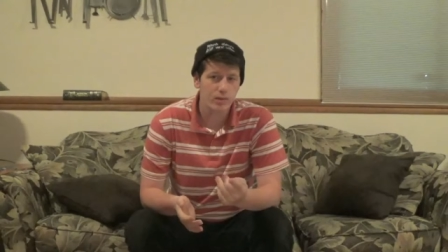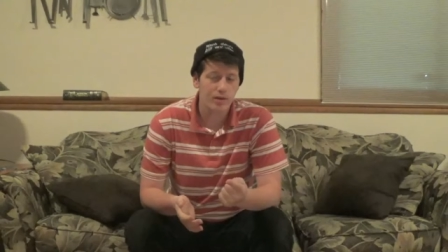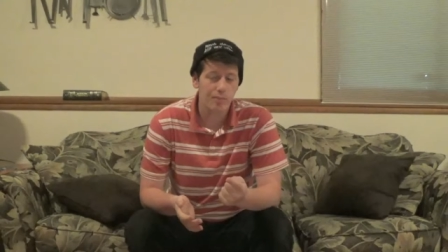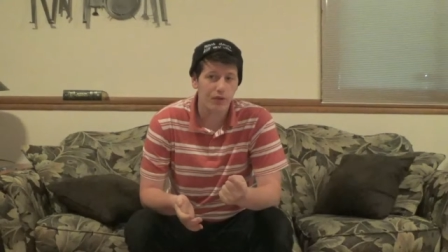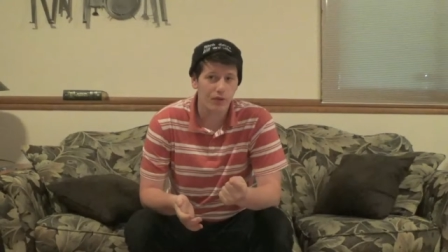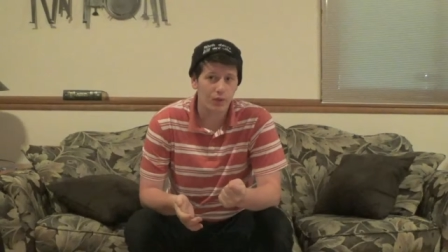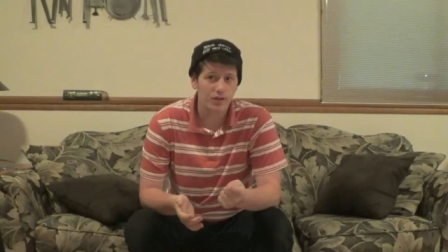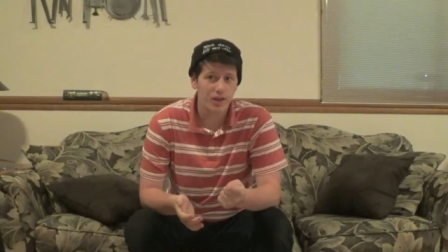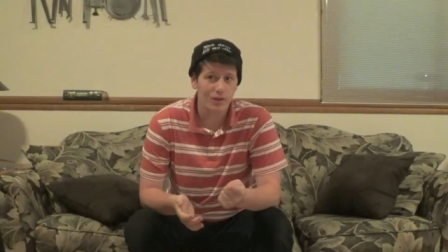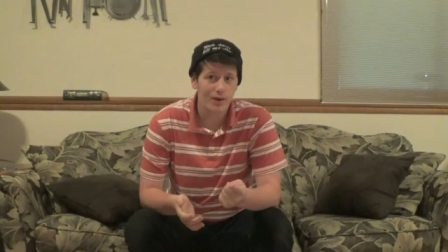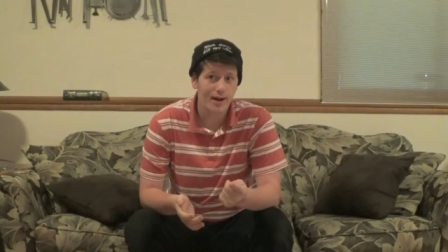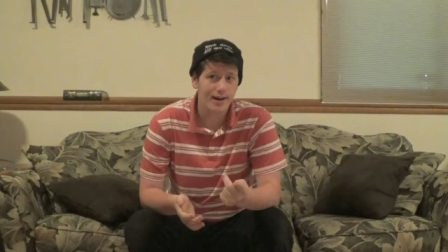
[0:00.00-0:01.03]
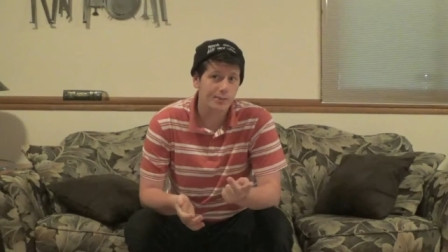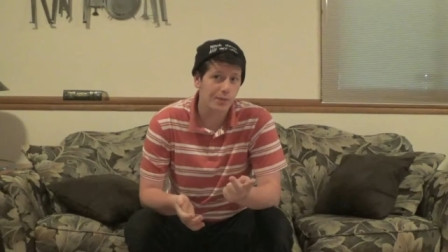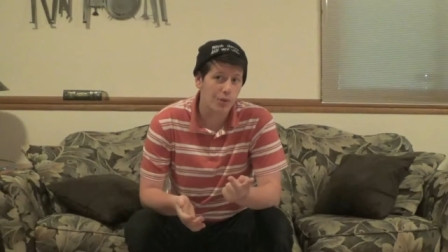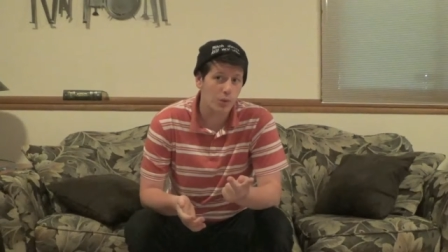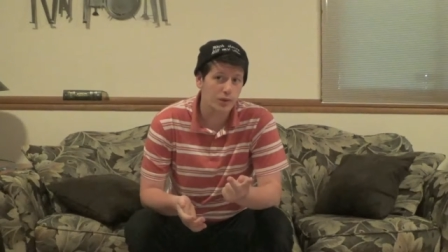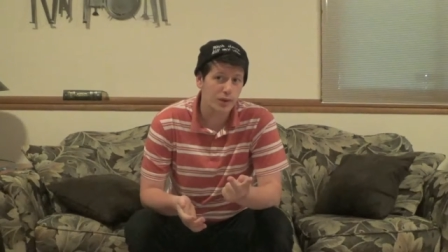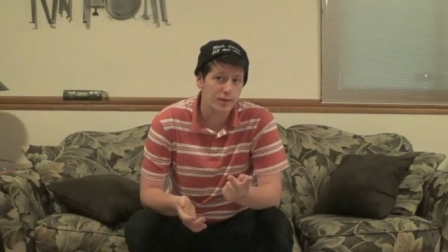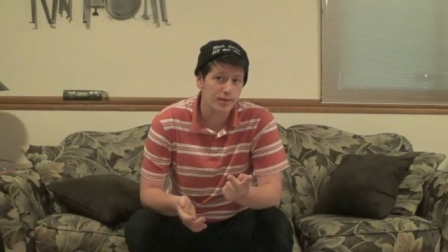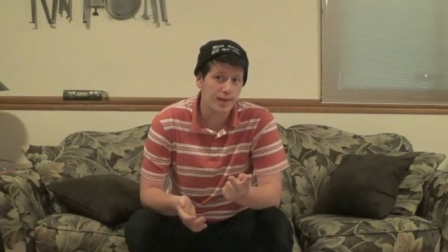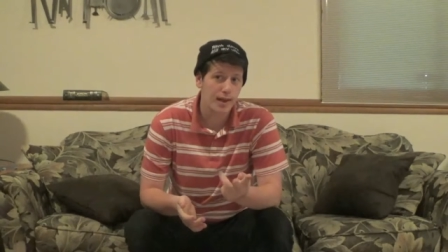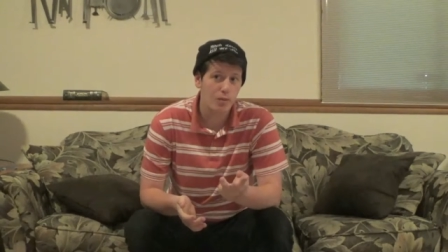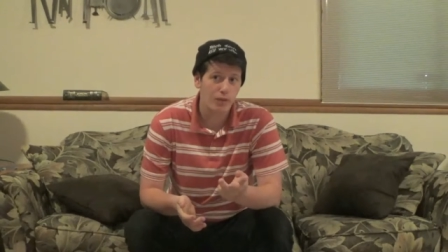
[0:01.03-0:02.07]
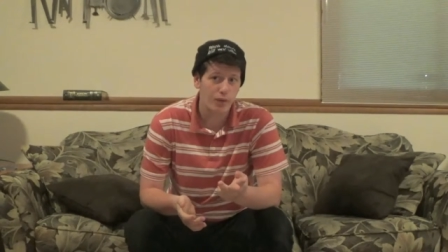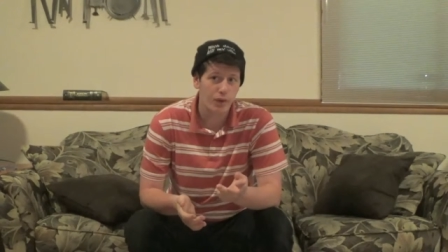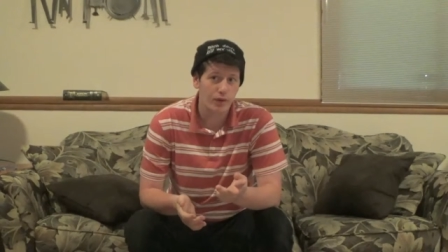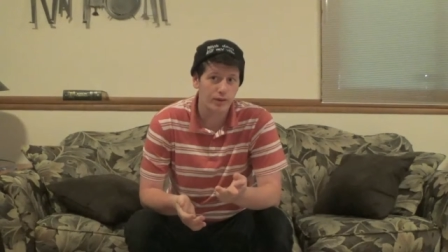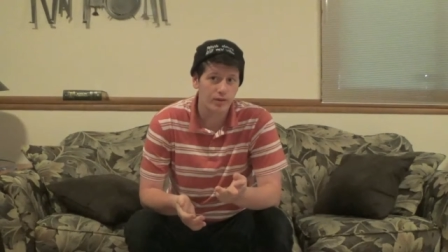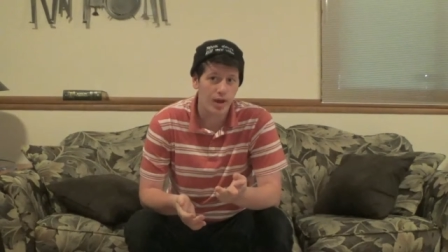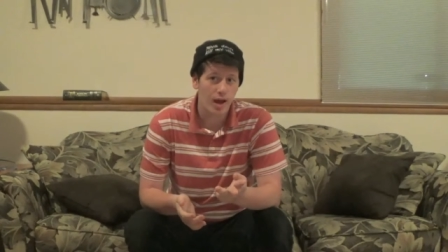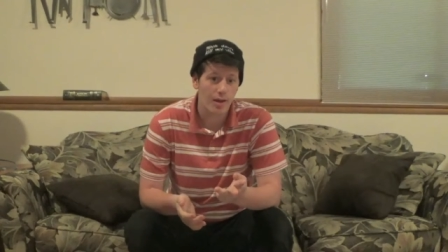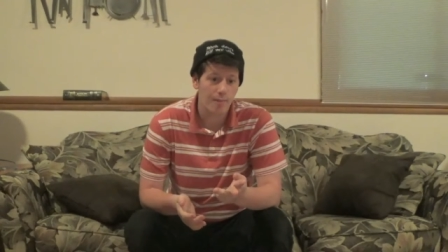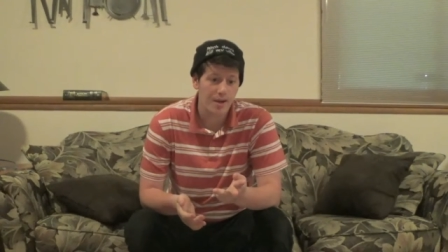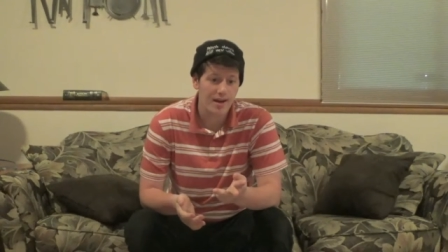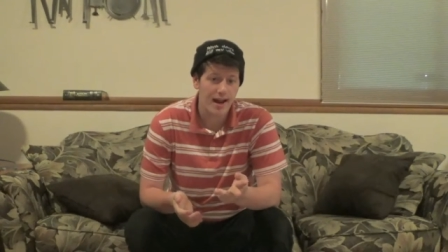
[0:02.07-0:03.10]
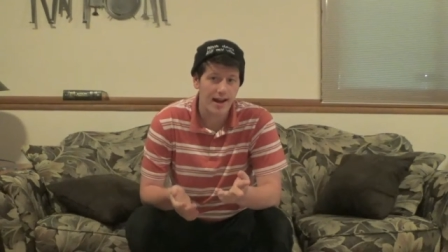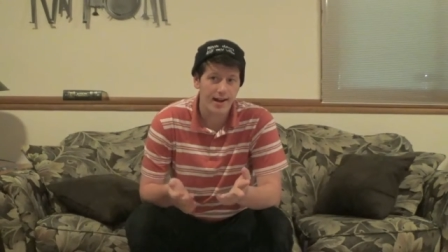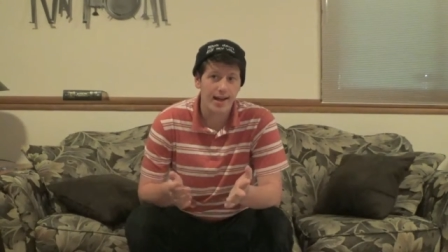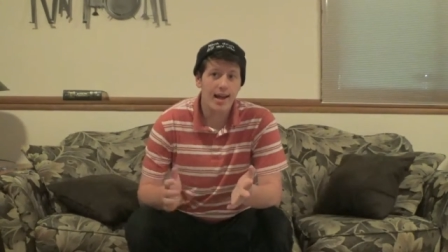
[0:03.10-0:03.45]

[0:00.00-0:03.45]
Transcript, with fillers: with Before Sunrise, Before Sunset, and Before Midnight.